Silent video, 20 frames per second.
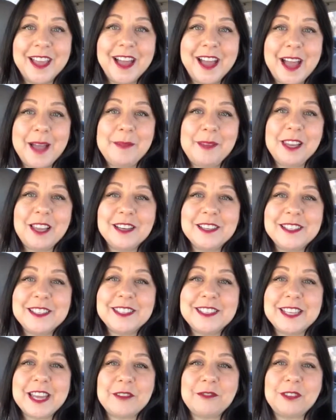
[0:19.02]
I belong to
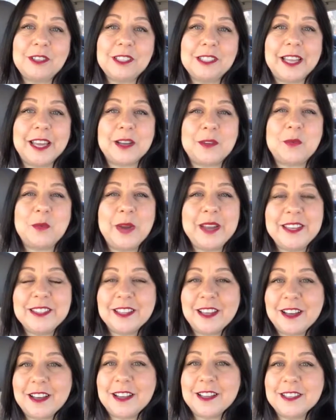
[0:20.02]
several like weight
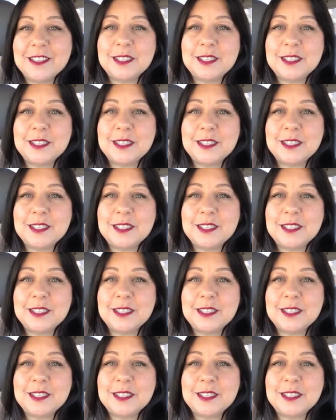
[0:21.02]
loss